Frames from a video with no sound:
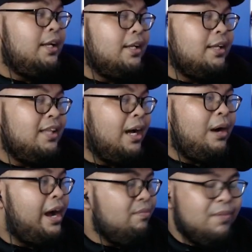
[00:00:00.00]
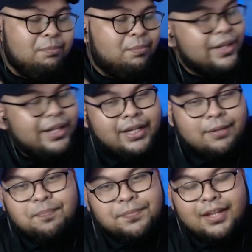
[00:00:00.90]
Now I've been
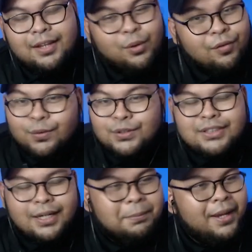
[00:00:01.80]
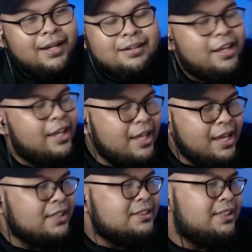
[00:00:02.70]
playing with Usopp and
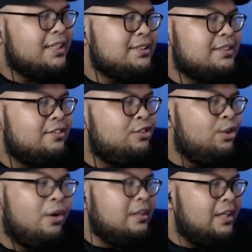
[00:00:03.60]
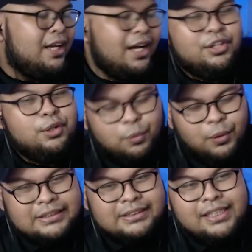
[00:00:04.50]
he is just not the card you
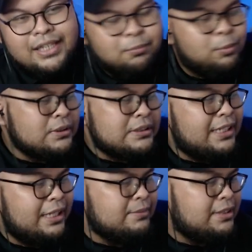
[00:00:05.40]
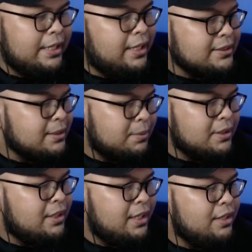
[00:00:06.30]
want to see at most times. Like his
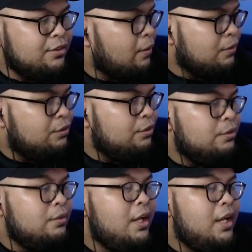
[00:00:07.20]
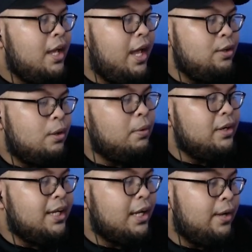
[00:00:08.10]
ability Dawn 2 and your
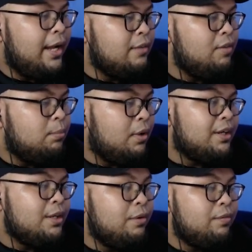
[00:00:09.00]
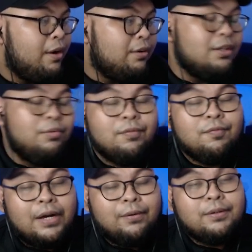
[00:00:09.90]
opponent cannot activate blocker with character with
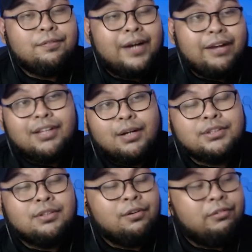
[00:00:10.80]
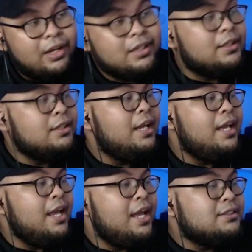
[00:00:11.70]
power 5000 or greater,
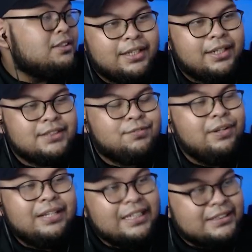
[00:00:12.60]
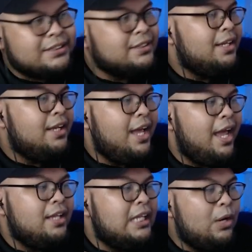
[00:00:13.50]
it's very niche,
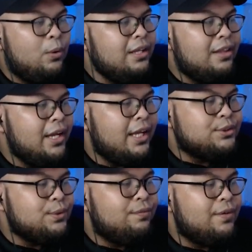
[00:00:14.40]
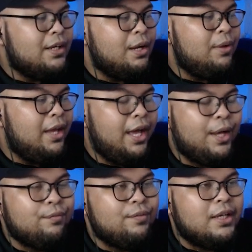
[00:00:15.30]
and the only target so far that we
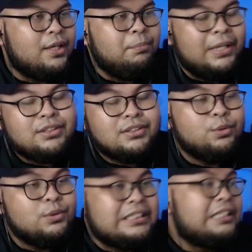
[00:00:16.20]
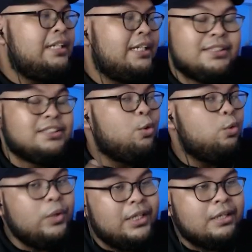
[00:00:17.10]
have based on the 2 starter decks is
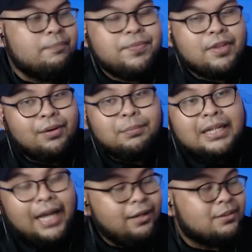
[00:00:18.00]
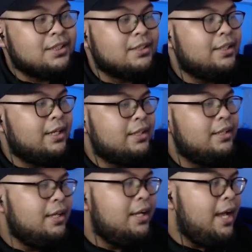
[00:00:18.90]
Queen from the Kaido starter deck.
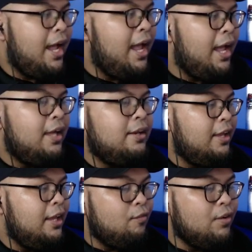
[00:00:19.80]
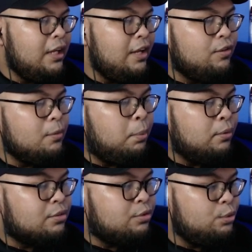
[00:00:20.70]
And even if you
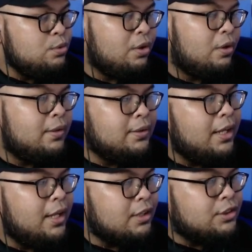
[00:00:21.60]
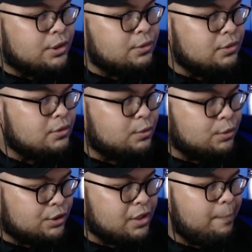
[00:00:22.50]
put 2 Dawn to
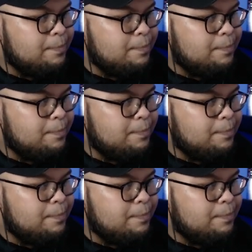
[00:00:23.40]
Usopp,